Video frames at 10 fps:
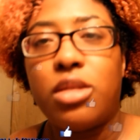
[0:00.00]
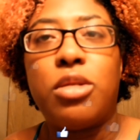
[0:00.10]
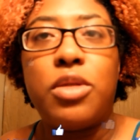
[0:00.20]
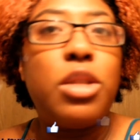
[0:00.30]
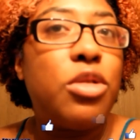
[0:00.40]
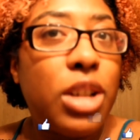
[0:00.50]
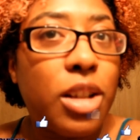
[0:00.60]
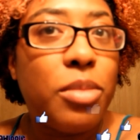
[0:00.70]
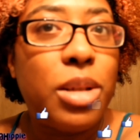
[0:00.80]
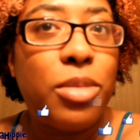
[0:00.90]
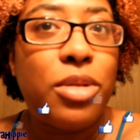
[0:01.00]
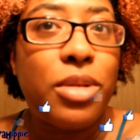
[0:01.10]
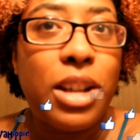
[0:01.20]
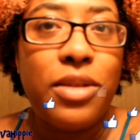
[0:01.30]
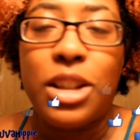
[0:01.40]
So if you're attracting people in
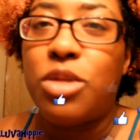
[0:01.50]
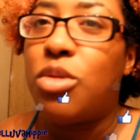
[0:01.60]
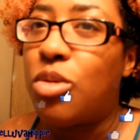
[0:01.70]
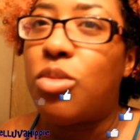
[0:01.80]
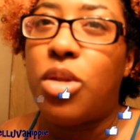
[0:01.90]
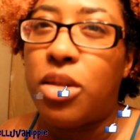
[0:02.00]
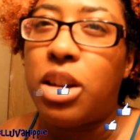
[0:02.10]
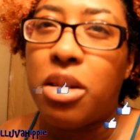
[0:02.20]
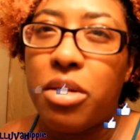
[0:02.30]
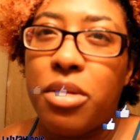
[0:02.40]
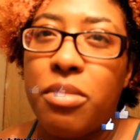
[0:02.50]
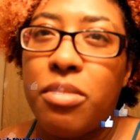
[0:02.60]
your life that you don't want there,